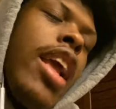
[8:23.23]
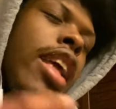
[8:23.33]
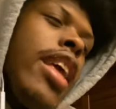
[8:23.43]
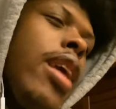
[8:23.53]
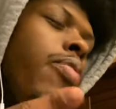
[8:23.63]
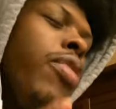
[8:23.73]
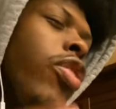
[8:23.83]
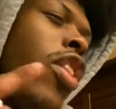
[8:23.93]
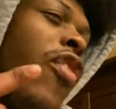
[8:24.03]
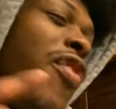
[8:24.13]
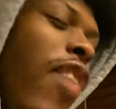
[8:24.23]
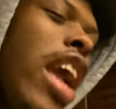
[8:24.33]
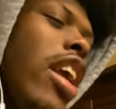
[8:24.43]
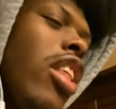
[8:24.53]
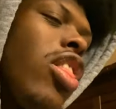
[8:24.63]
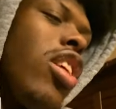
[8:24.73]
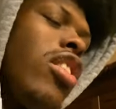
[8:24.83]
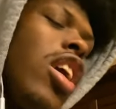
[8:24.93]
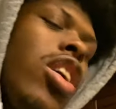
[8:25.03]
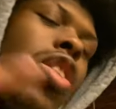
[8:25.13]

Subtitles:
faith. In